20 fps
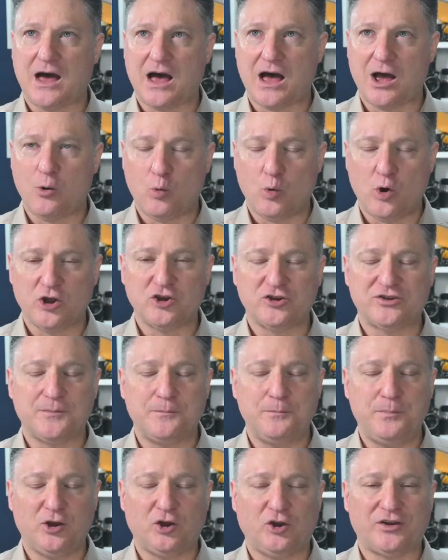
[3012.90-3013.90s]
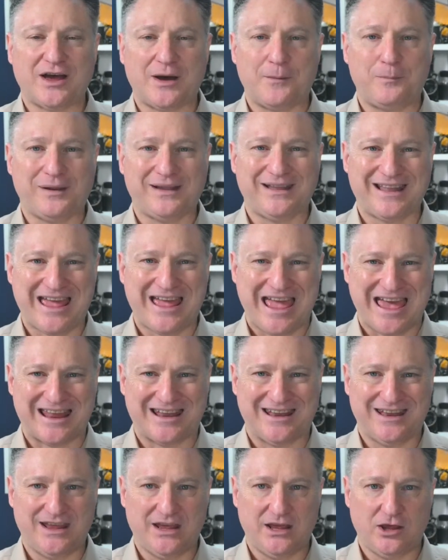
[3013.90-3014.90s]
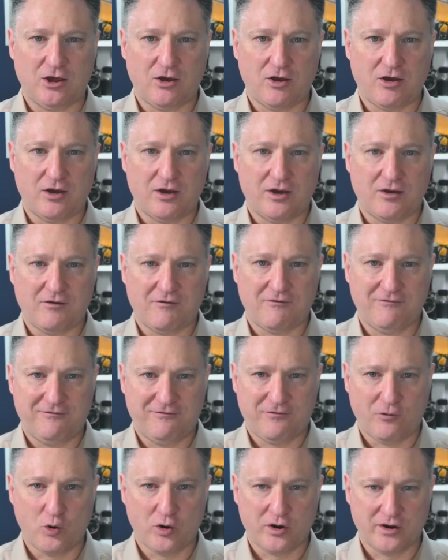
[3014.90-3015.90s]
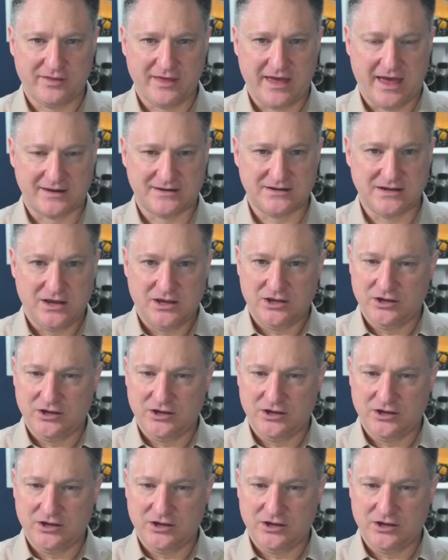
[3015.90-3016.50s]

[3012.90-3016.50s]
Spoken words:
I want you to build a plan for that.